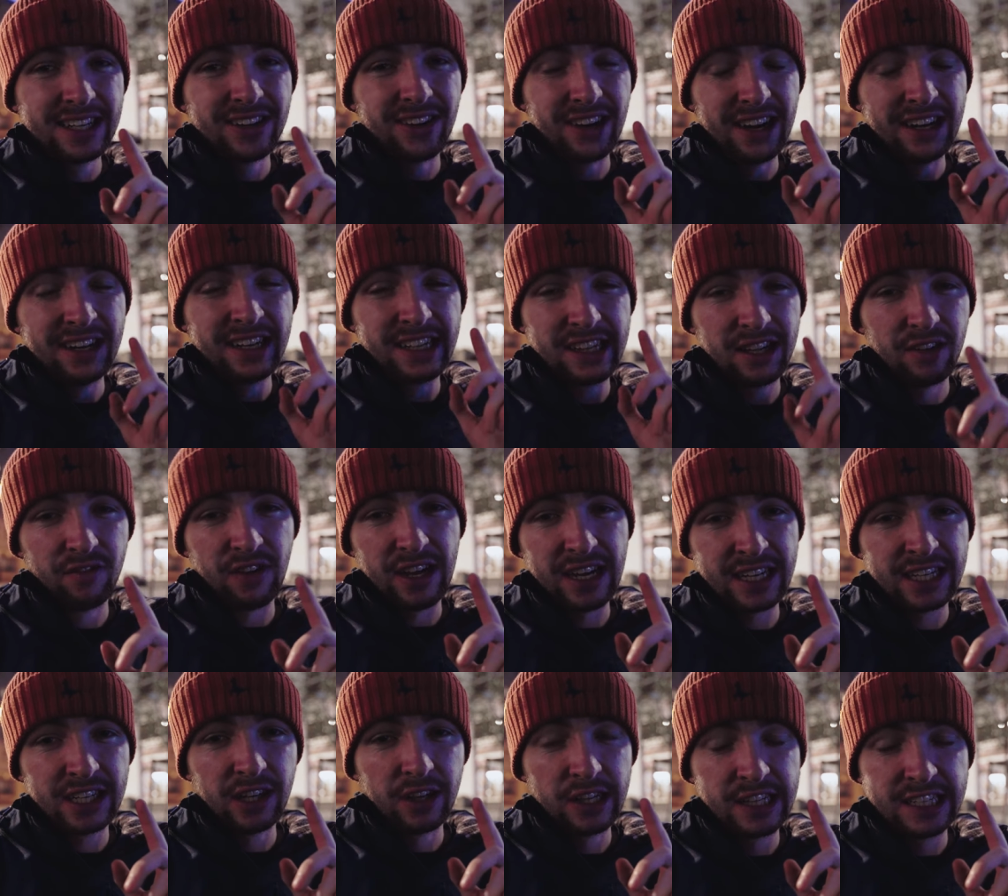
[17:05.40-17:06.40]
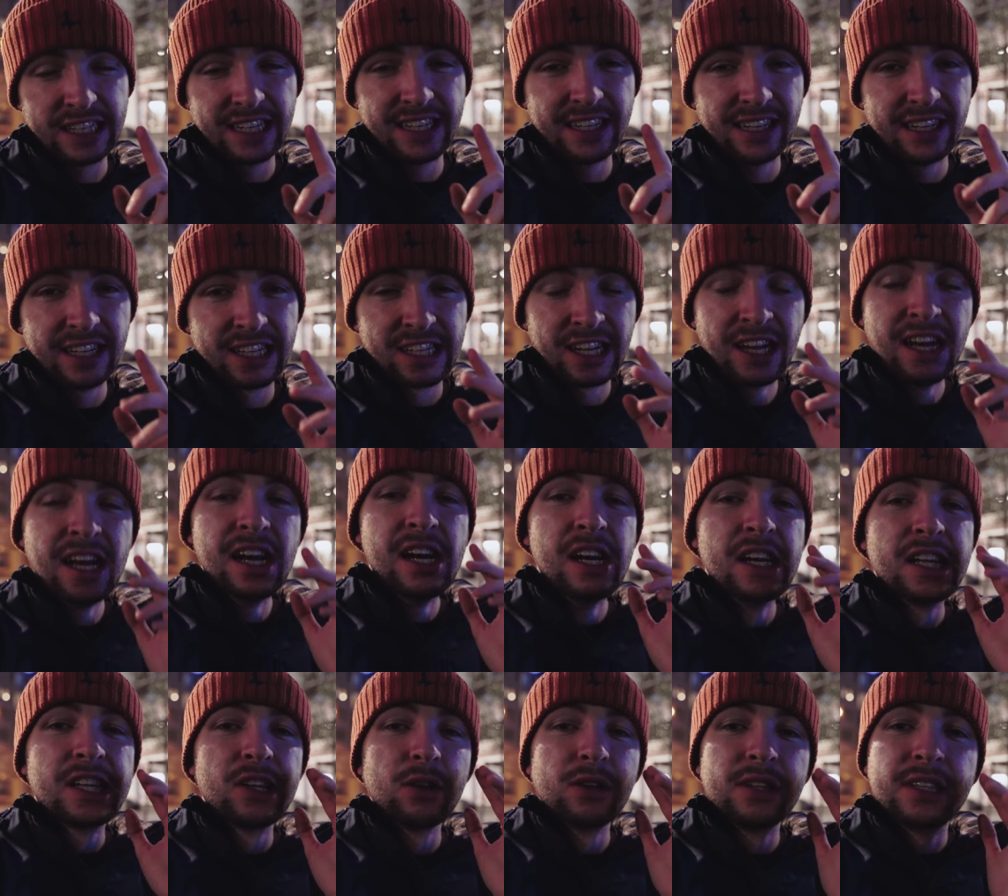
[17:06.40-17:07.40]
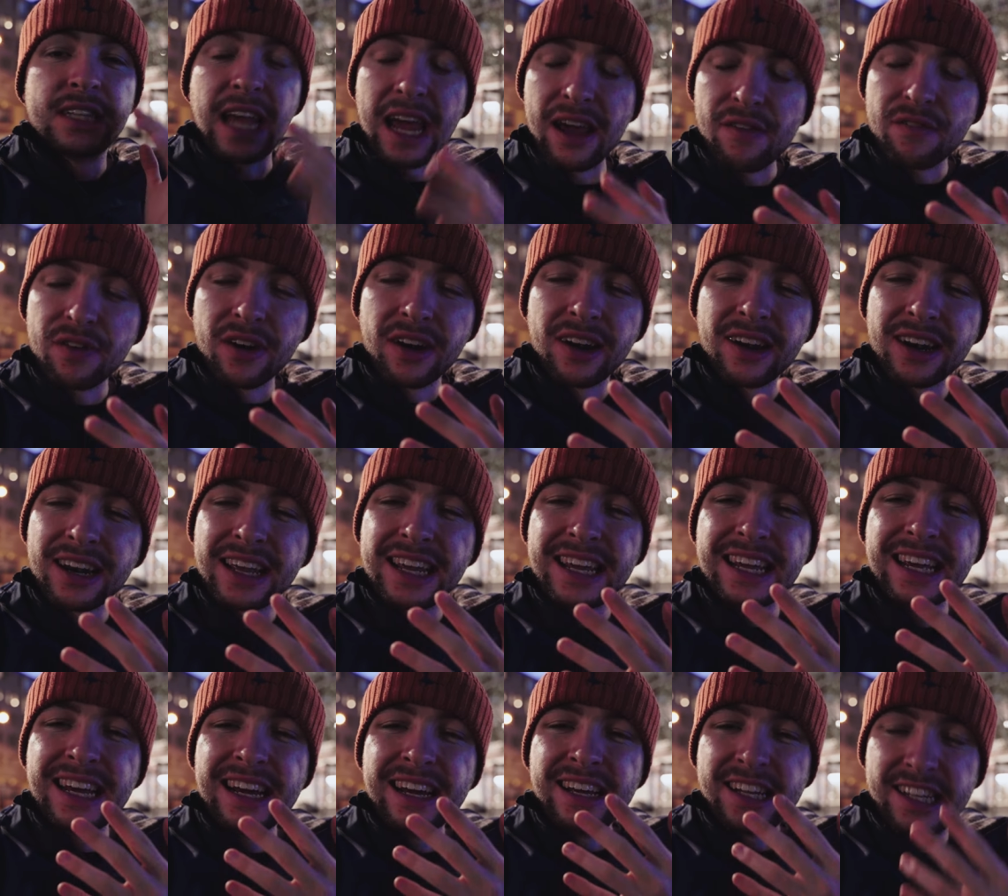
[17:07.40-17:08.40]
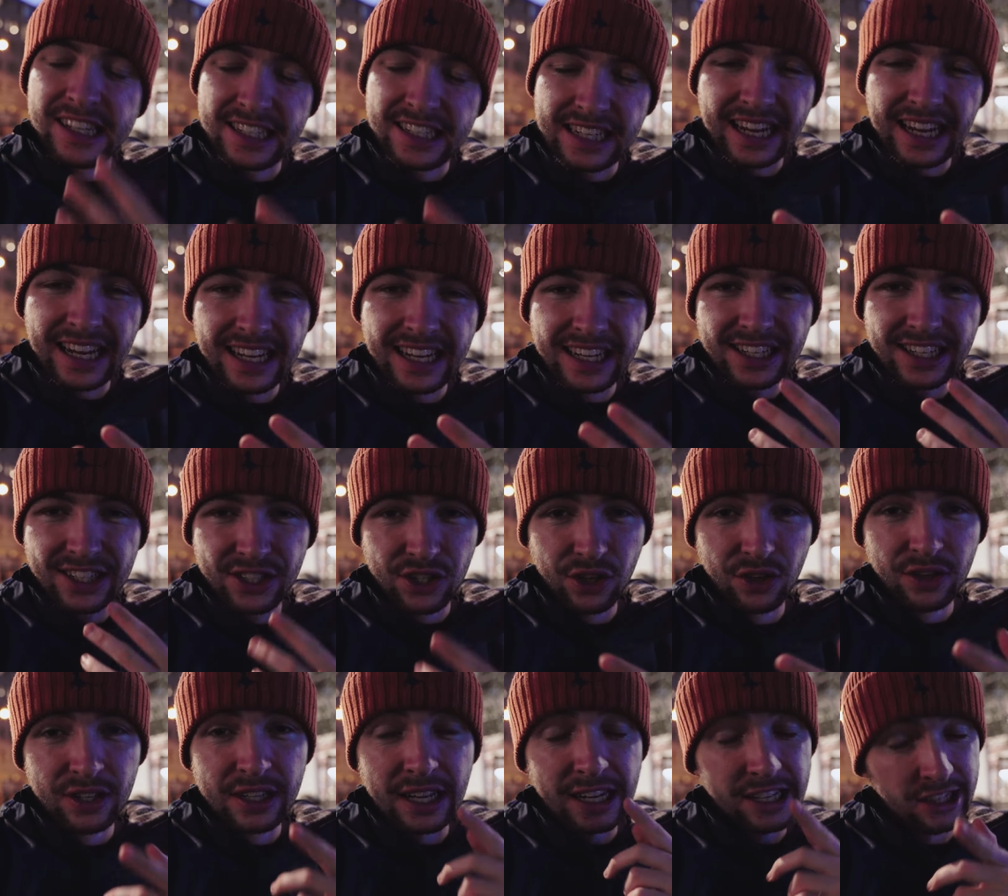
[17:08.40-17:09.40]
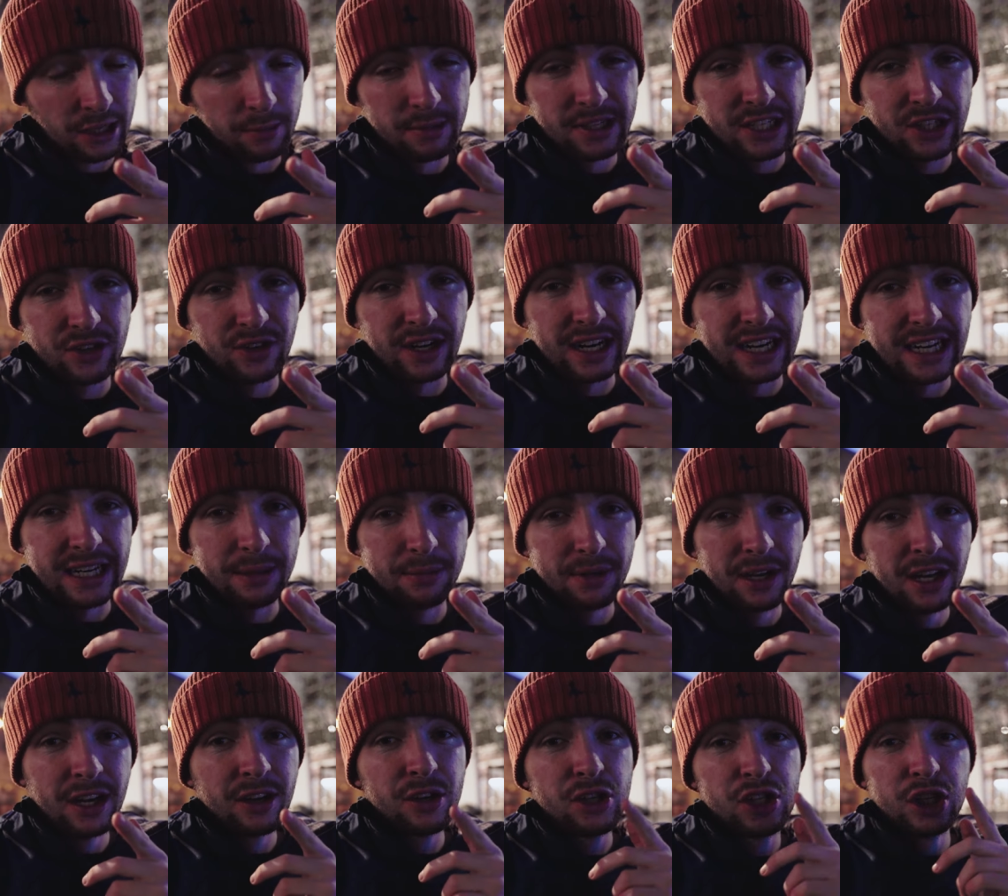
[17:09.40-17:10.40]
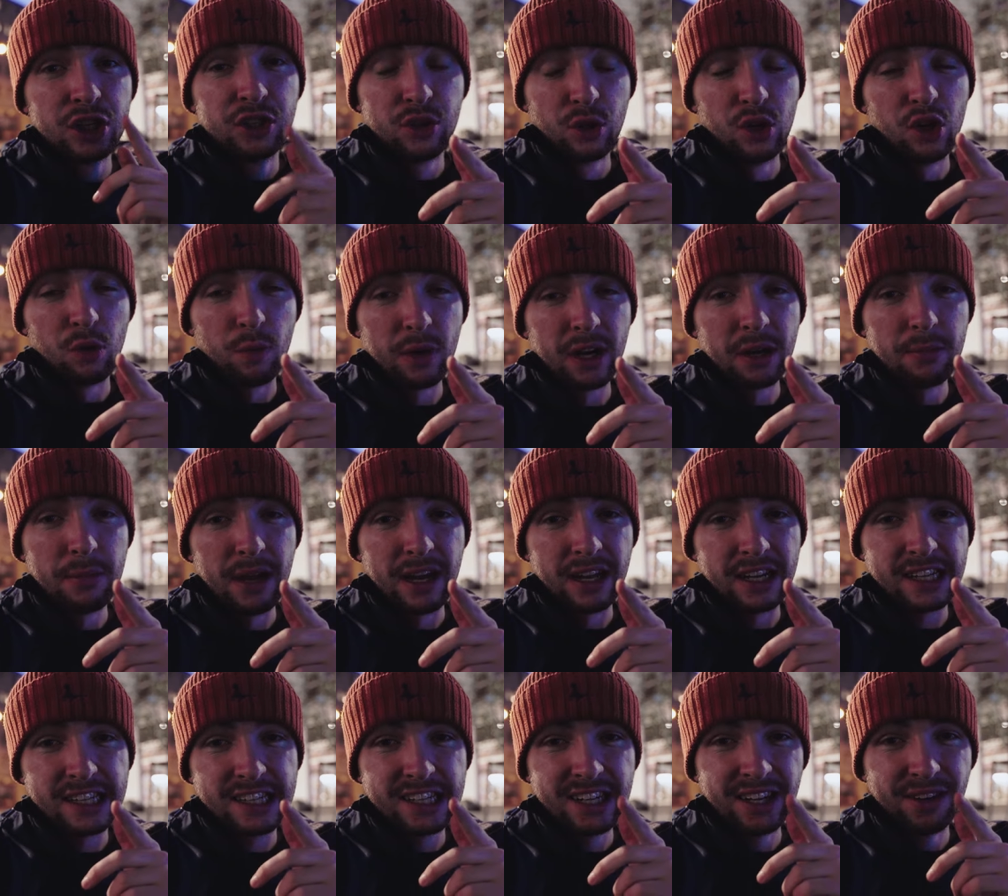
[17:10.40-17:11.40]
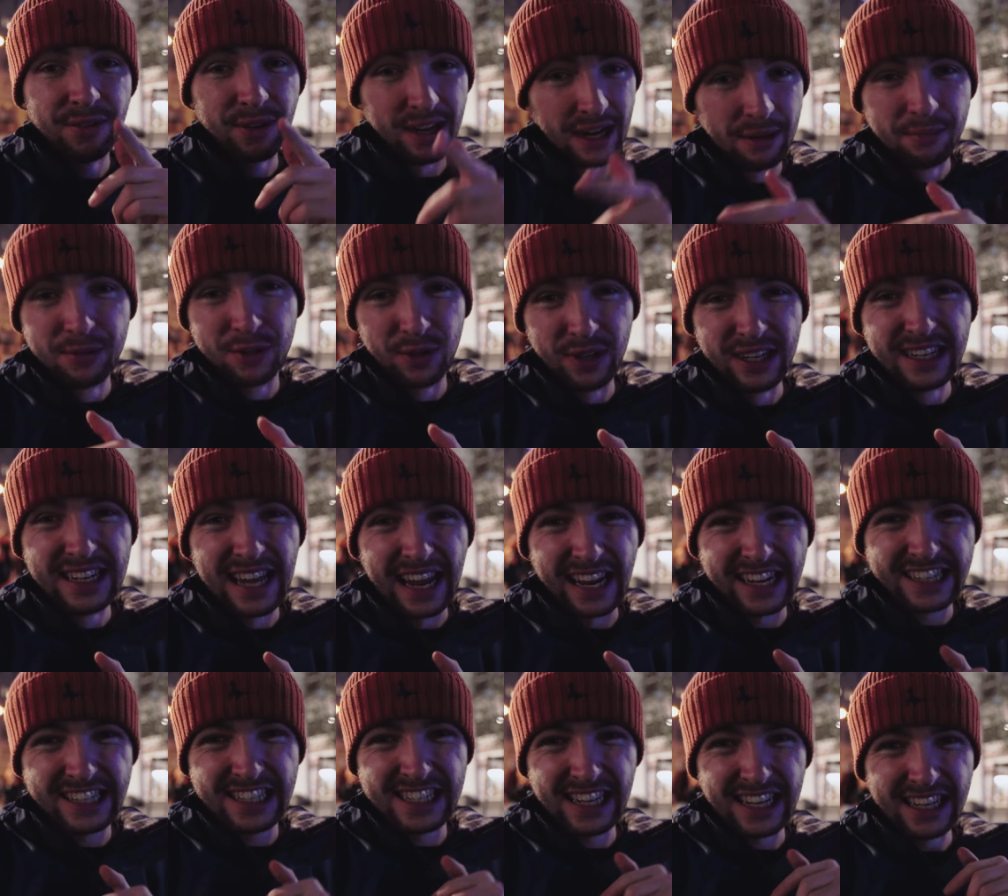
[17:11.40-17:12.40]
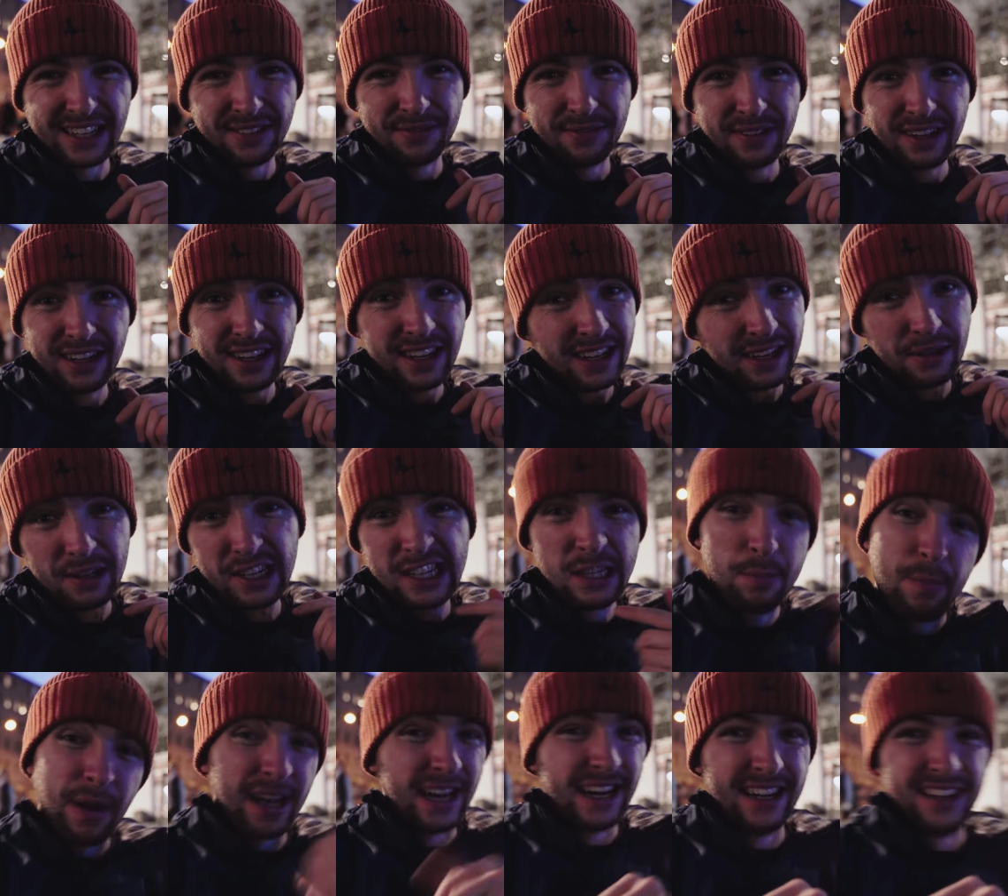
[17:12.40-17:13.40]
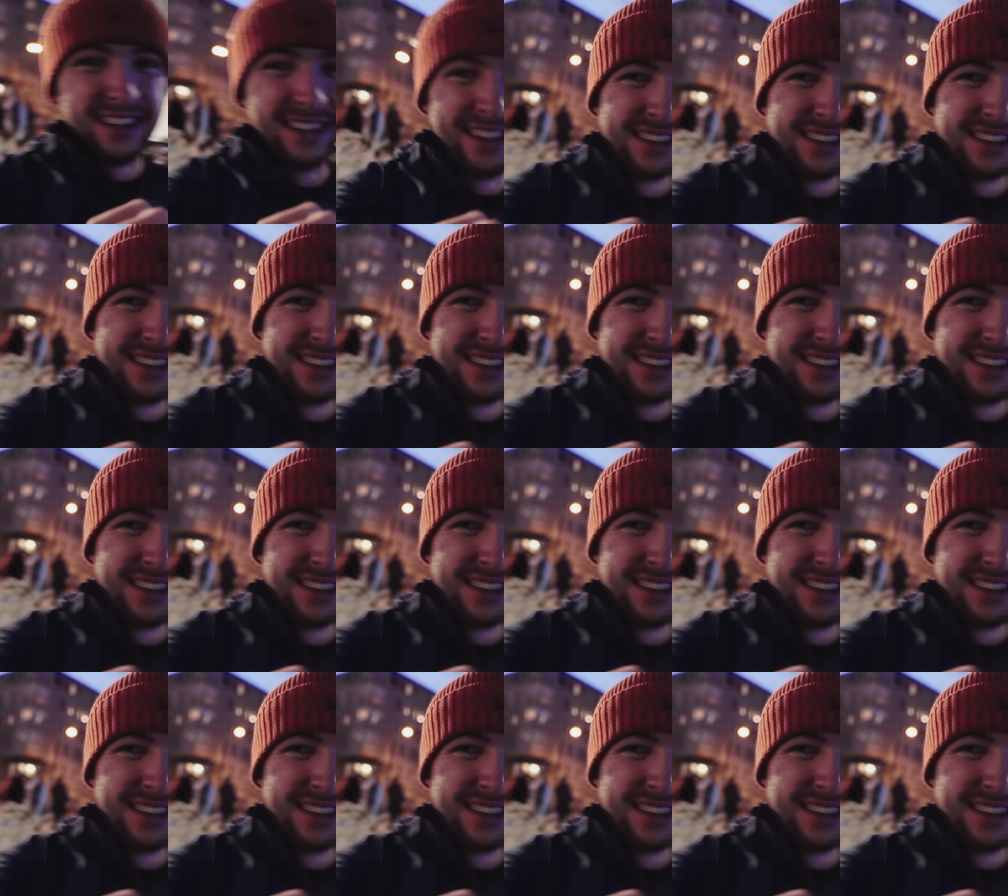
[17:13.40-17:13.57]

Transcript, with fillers: here in the Slovakia series, so definitely stay tuned and subscribe, because you do not want to miss what I'm doing next time. Spin it.